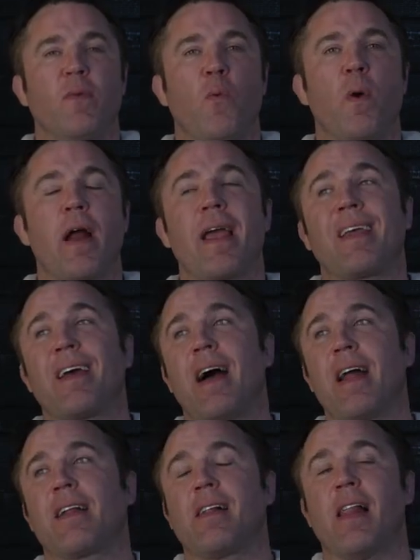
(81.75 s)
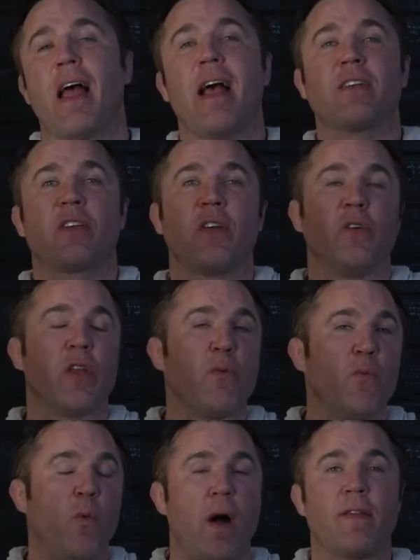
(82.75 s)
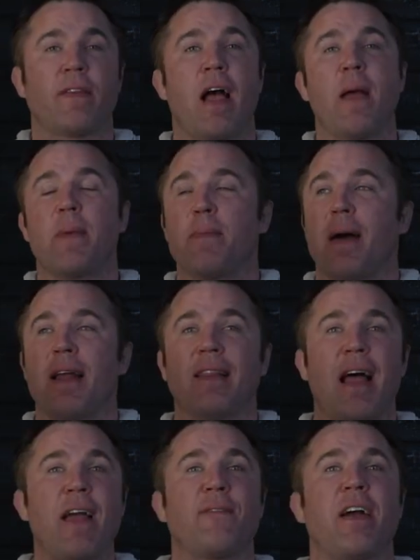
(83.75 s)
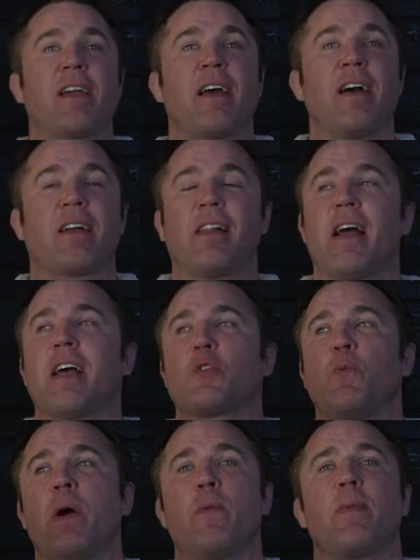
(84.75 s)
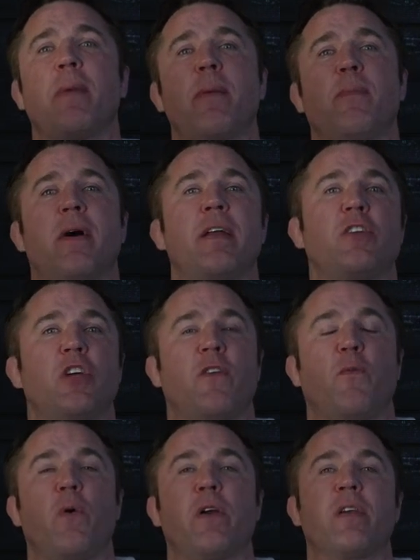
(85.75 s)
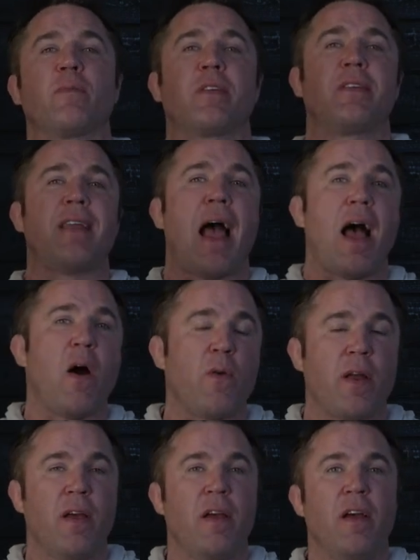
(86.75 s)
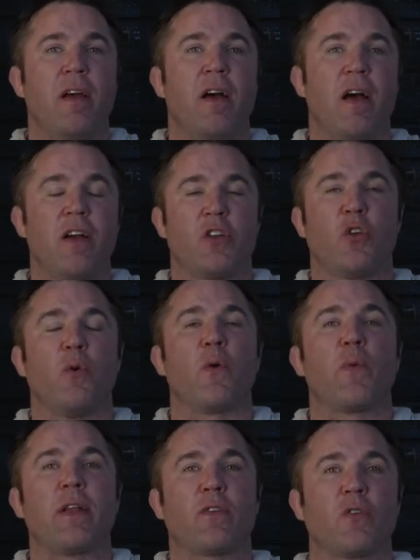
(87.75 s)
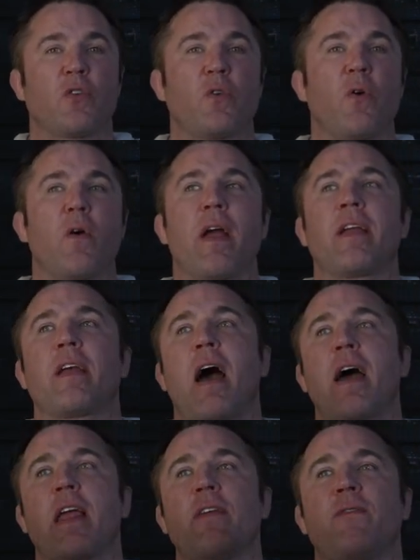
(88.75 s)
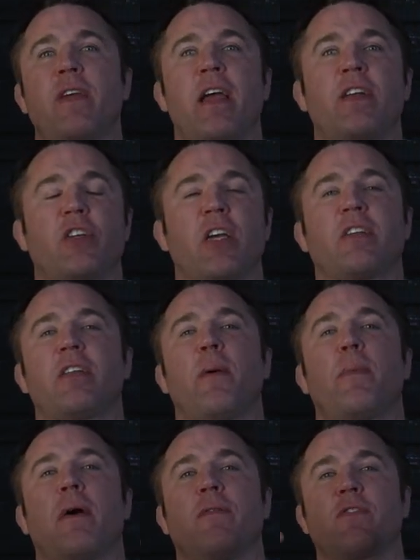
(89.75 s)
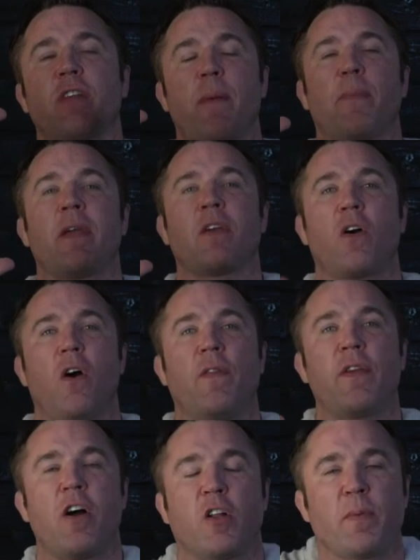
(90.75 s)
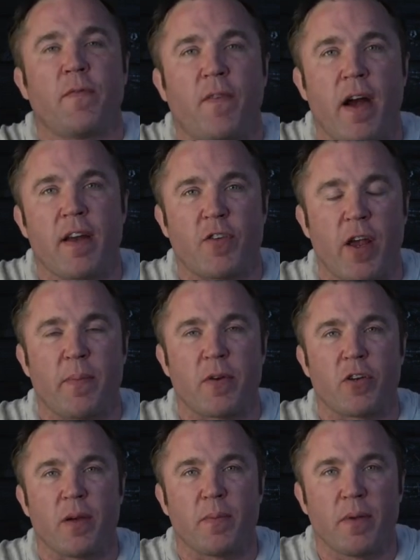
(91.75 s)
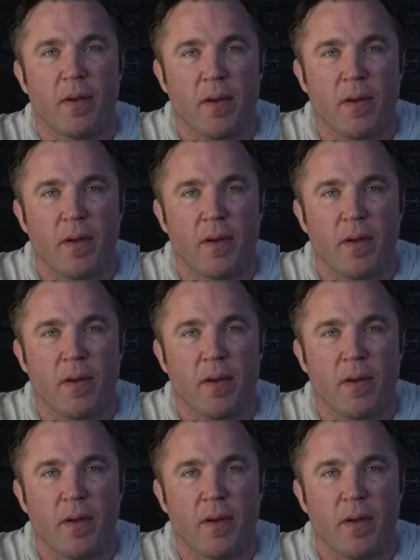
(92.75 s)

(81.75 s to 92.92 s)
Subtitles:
when I cut class, the only one time in my life I cut class, went with my buddy Jeff Williams down to a rental store and got a VHS tape of something called the Ultimate Fighting Championship.